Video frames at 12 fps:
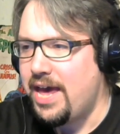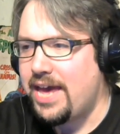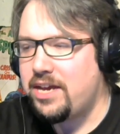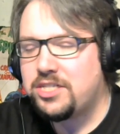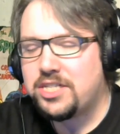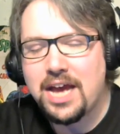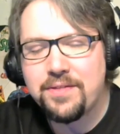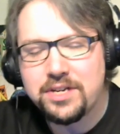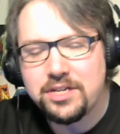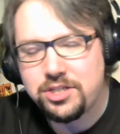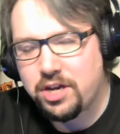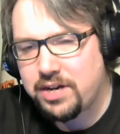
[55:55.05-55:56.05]
And you can check out
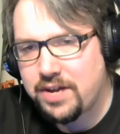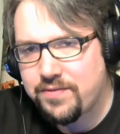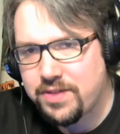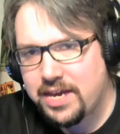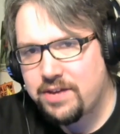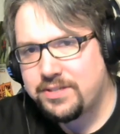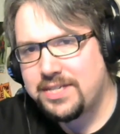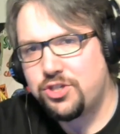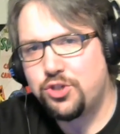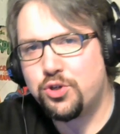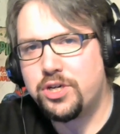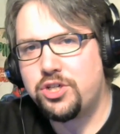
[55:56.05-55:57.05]
this show and everything else at
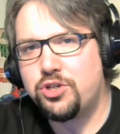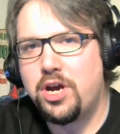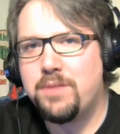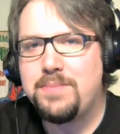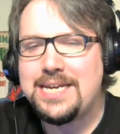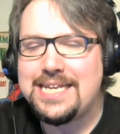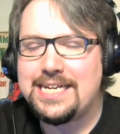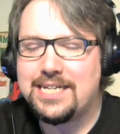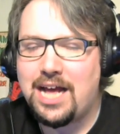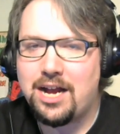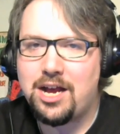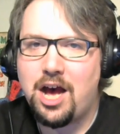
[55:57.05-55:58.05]
sorgatron media
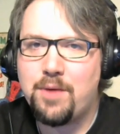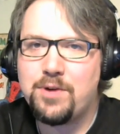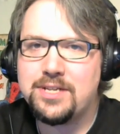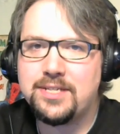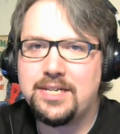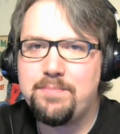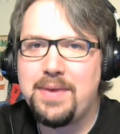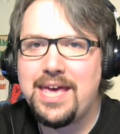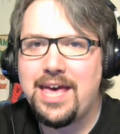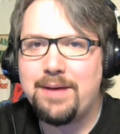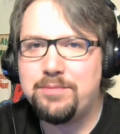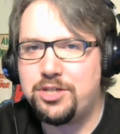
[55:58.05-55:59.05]
dot com, wrestling
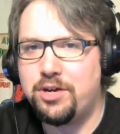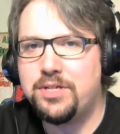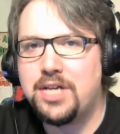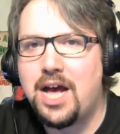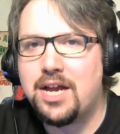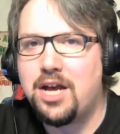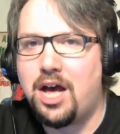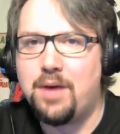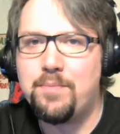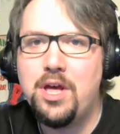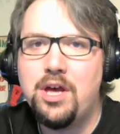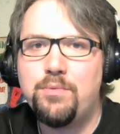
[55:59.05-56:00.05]
mayhem show dot com.